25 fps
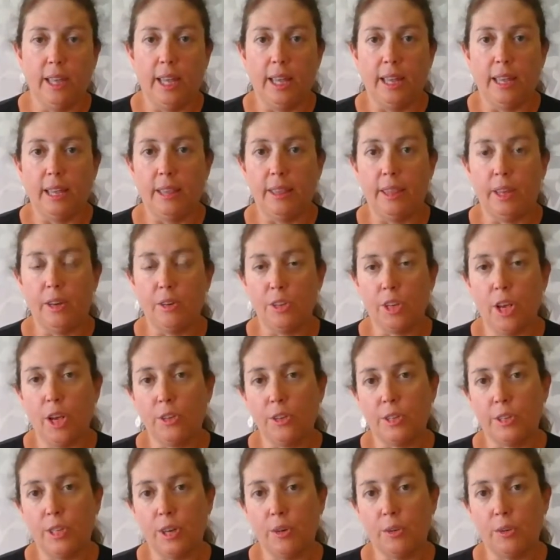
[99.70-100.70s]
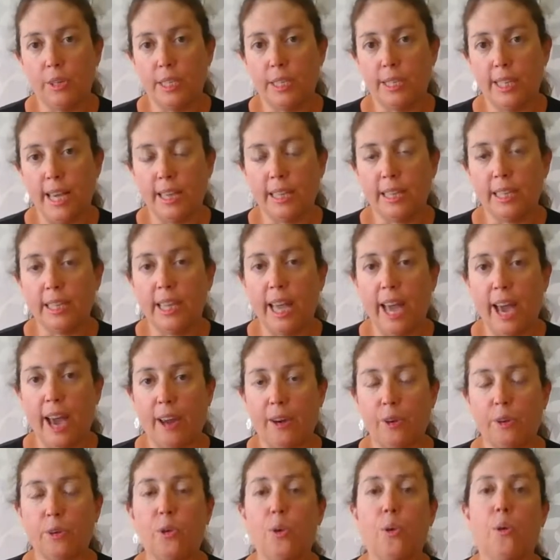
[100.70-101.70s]
There's also the second
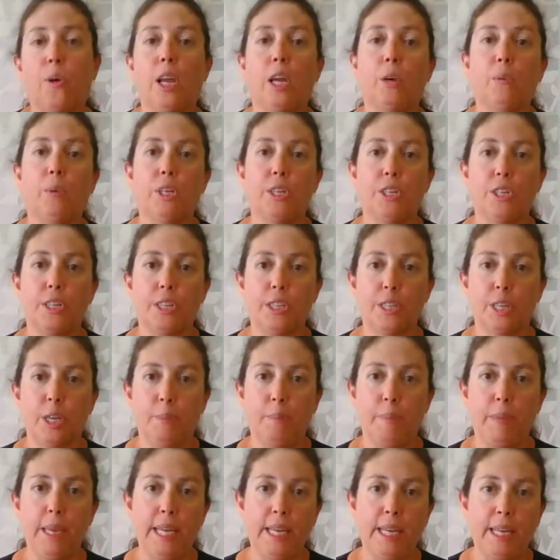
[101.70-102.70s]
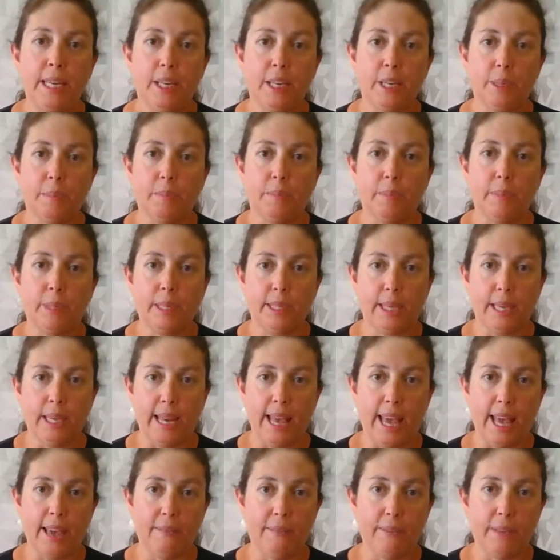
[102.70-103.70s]
category, which is a medium
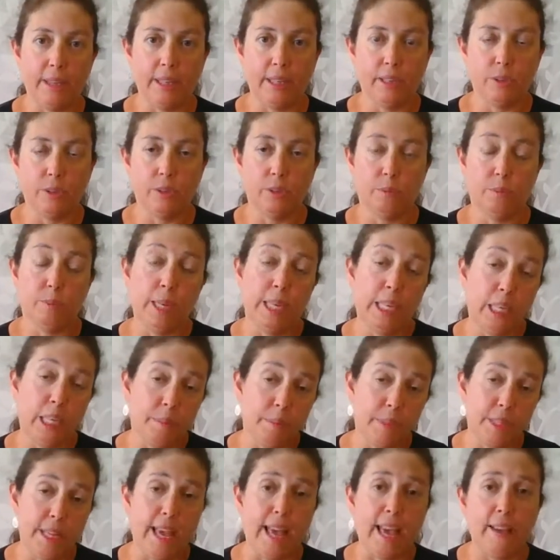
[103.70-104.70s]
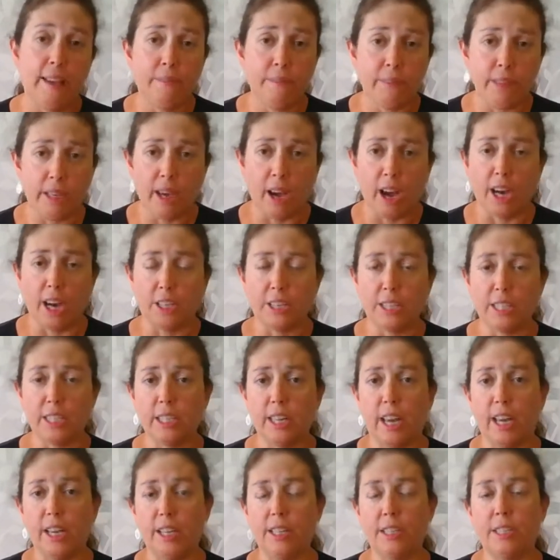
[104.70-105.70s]
to heavy
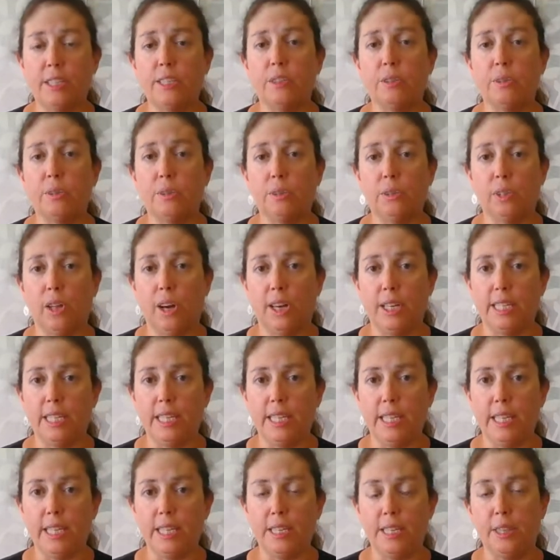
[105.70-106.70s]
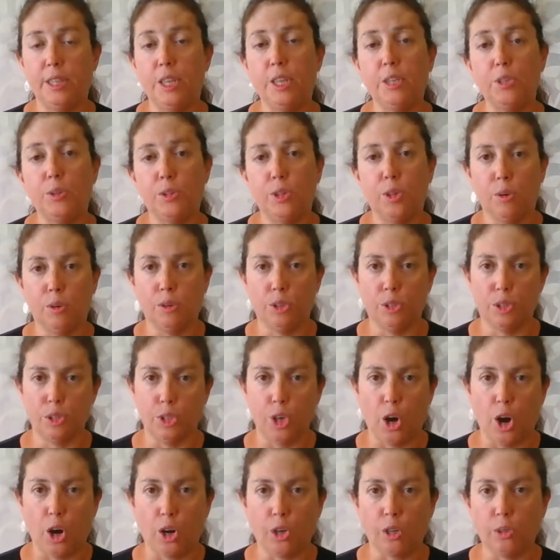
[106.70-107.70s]
oxidized oolong teas, and these are known as
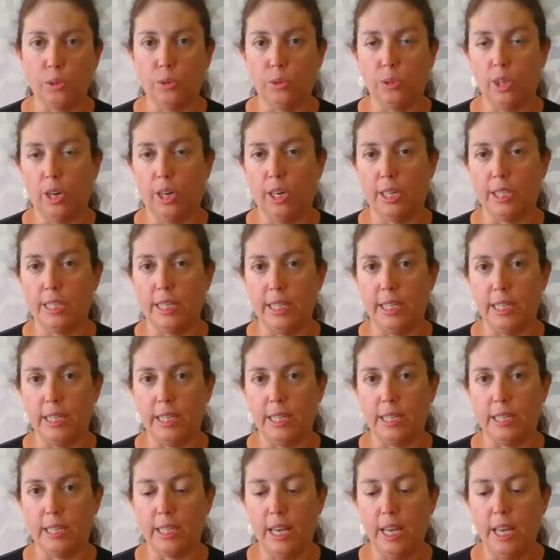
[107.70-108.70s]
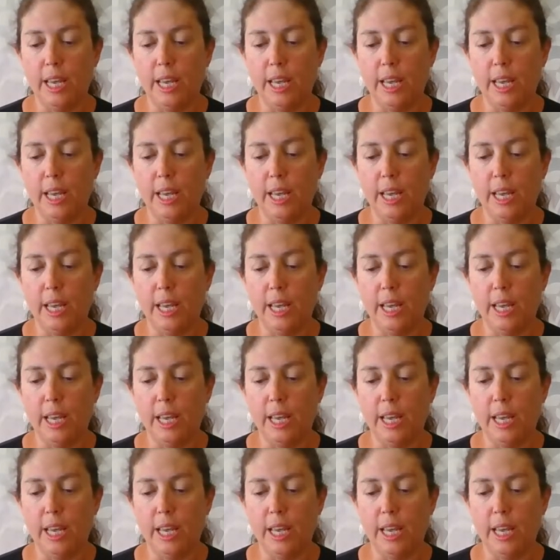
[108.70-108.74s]
dark oolong teas.